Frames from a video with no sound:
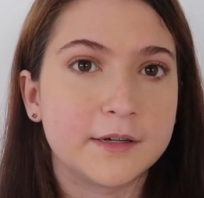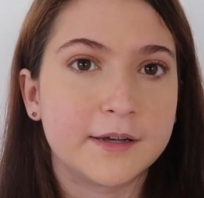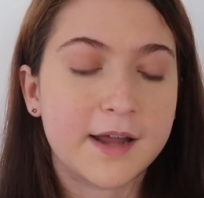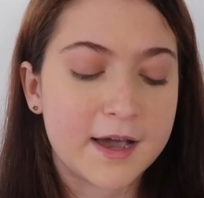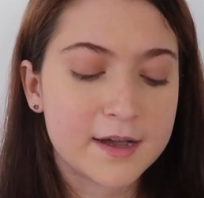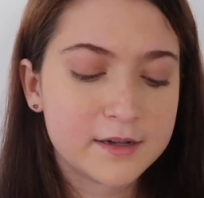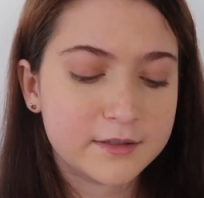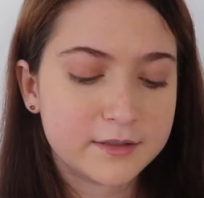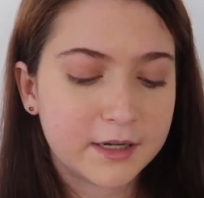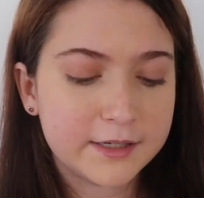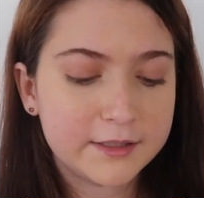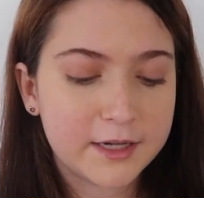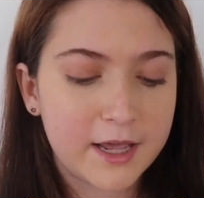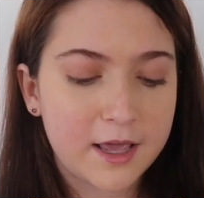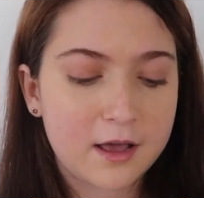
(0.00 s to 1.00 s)
Next,
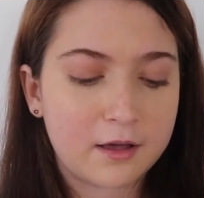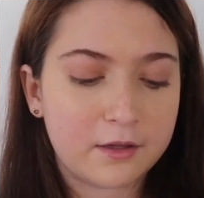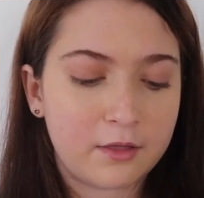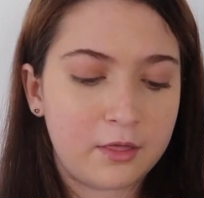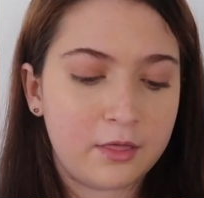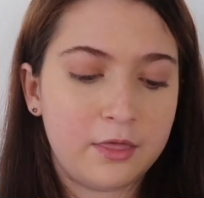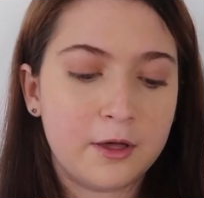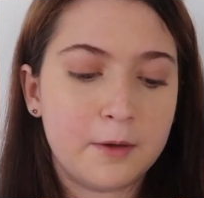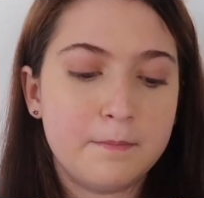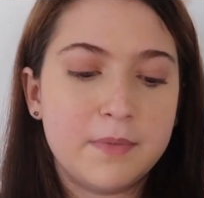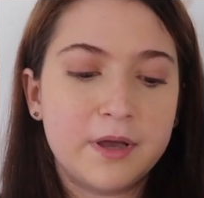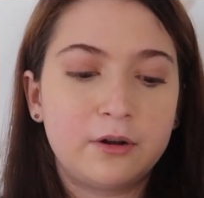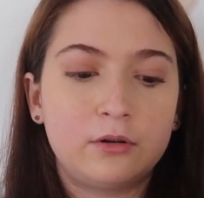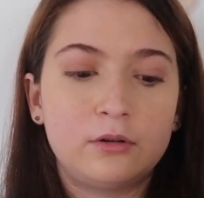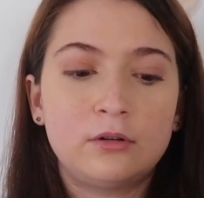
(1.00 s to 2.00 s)
I take the
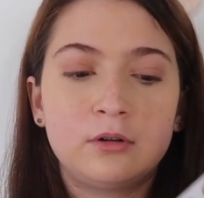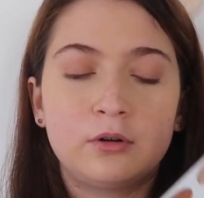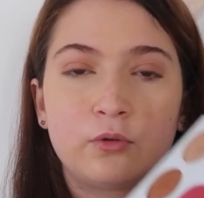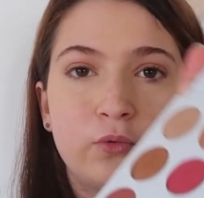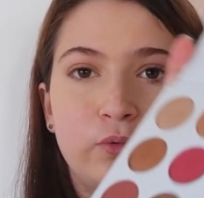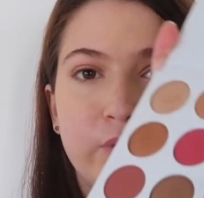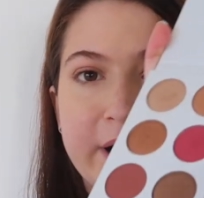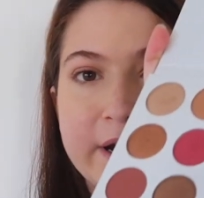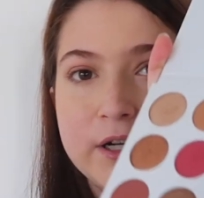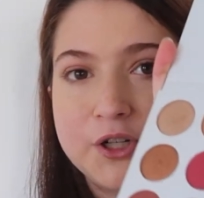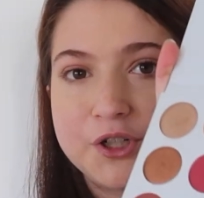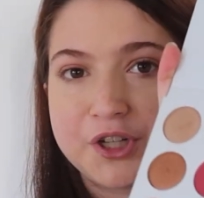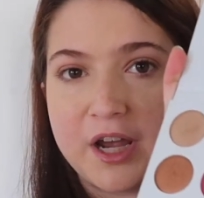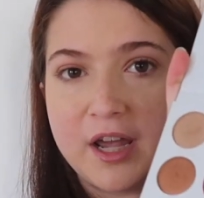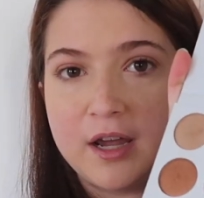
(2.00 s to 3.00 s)
middle
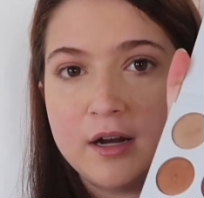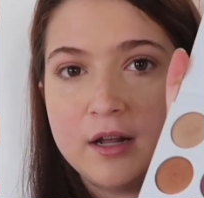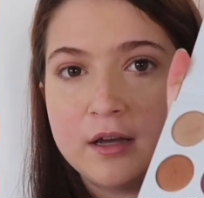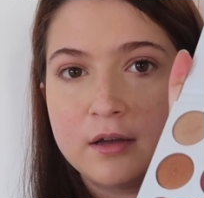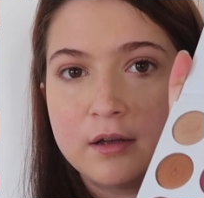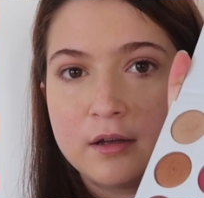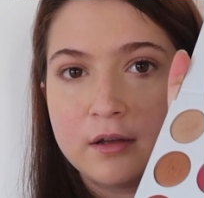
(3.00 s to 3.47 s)
right shade.